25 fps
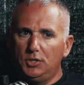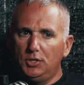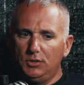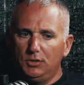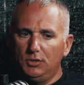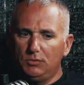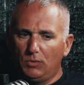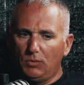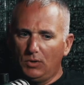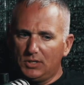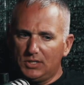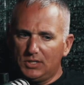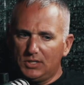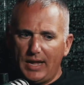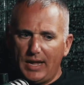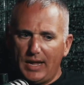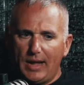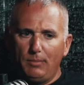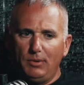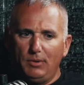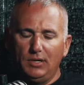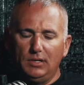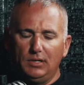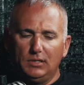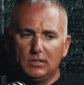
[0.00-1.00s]
worked
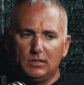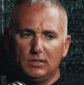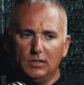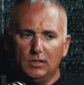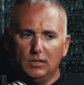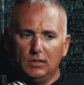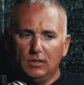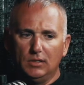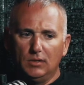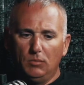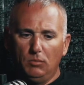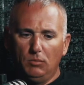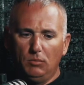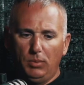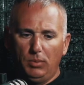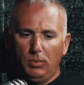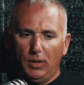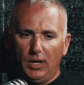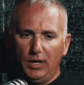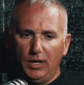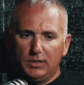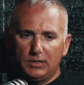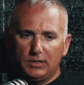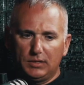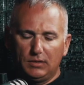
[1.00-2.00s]
stabbings,
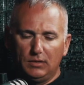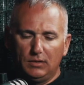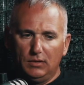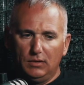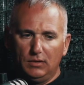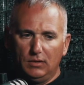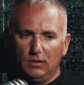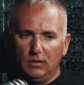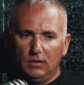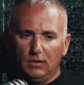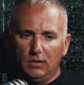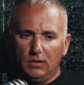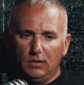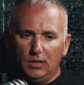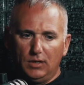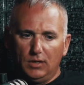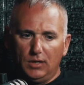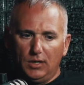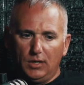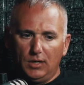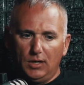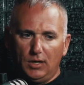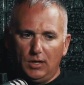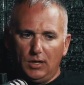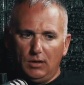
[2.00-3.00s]
but
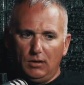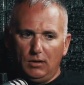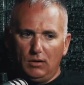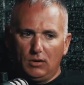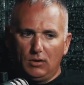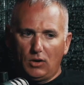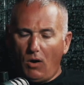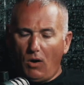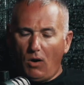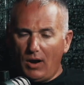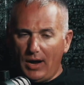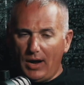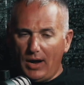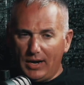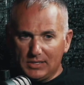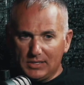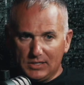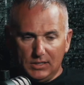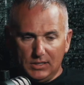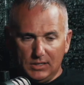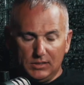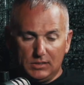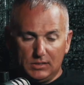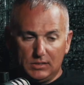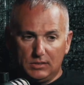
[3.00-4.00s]
car
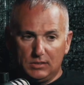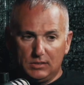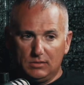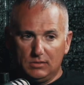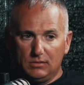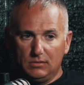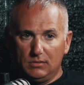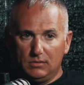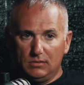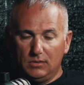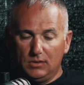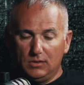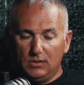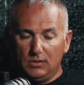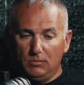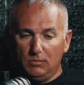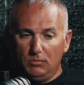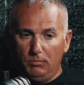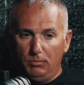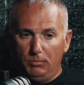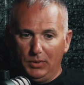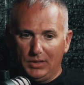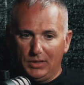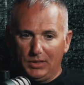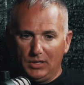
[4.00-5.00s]
accidents.
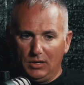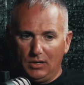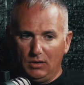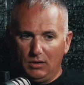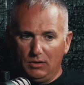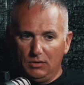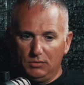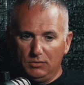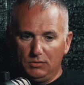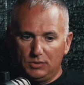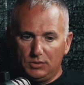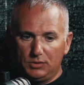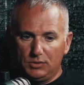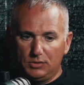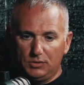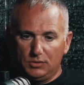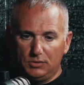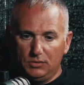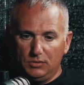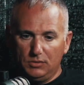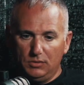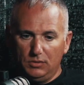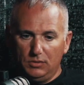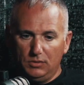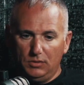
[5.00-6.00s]
But there's
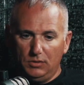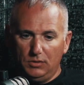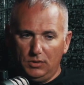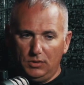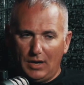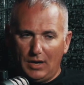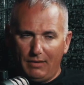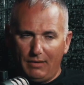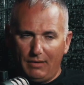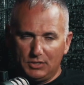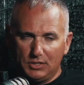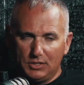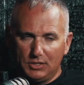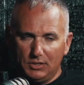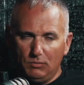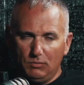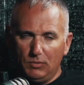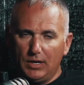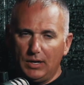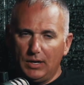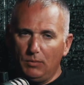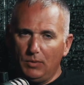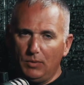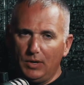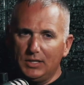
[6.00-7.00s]
obviously
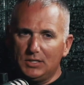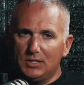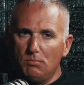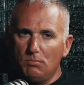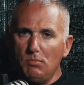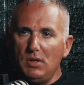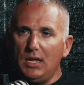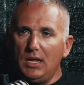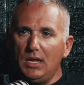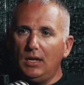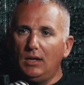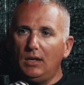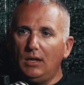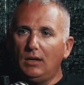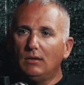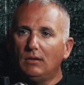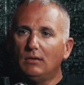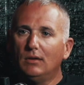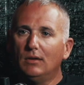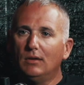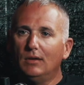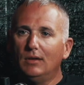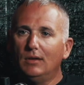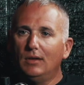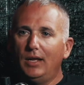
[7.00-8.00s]
when it's me,
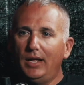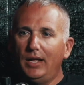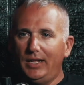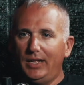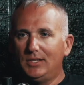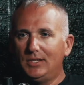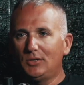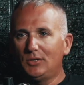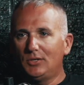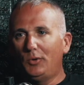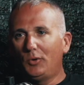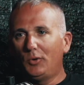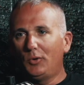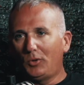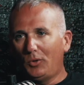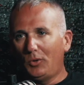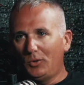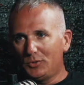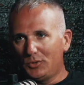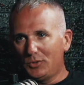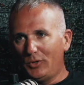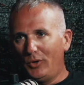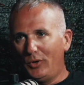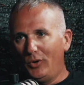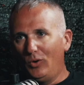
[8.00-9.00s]
it hits a little closer
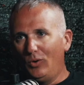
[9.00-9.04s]
to home.